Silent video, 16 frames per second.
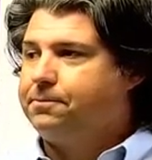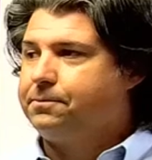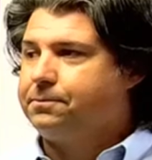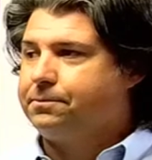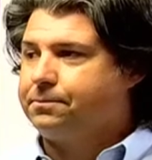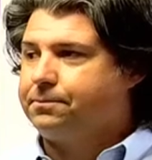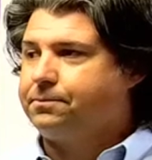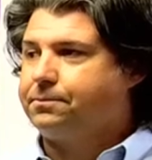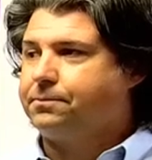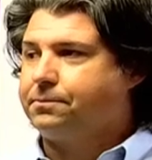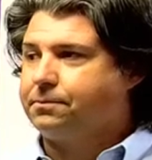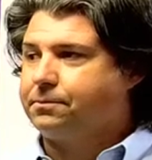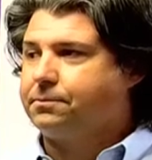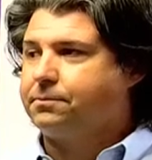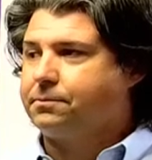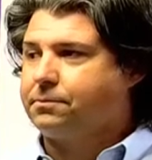
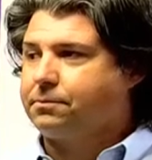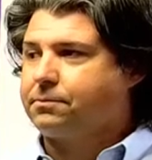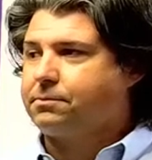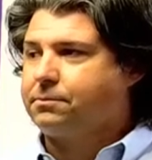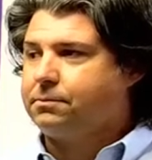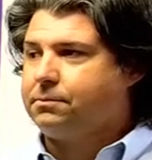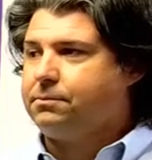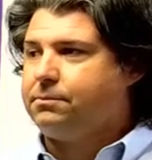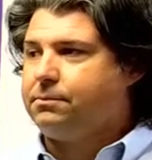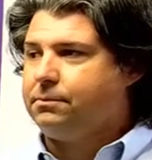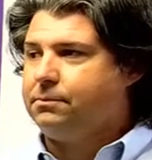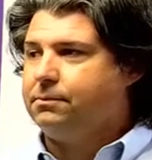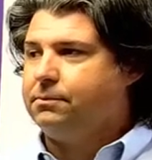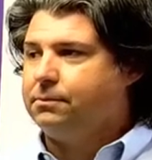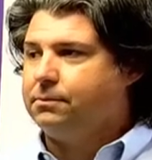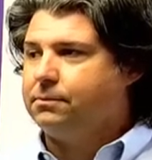
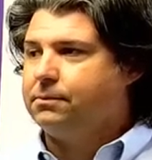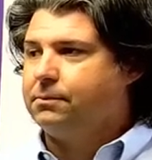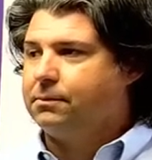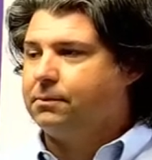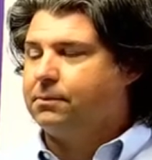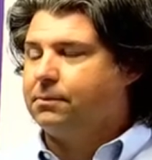The person shown says nothing.